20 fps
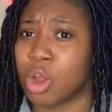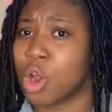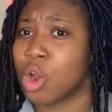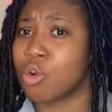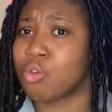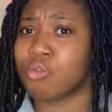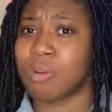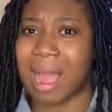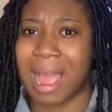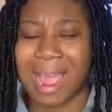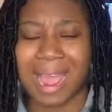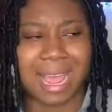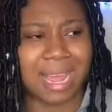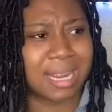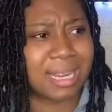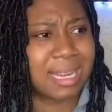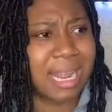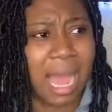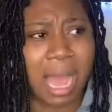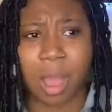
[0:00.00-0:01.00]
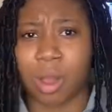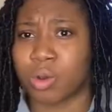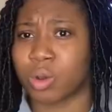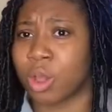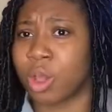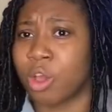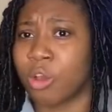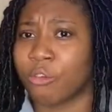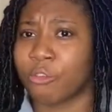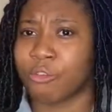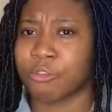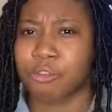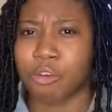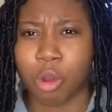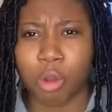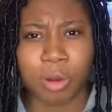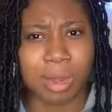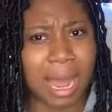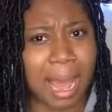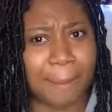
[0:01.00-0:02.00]
write it down,
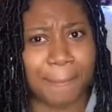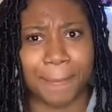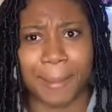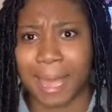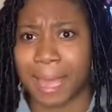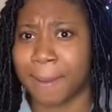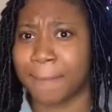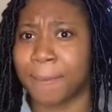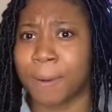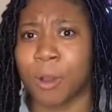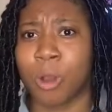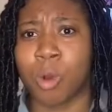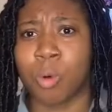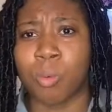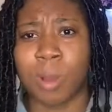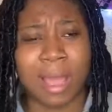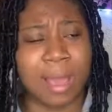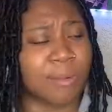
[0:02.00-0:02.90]
throw that paper away.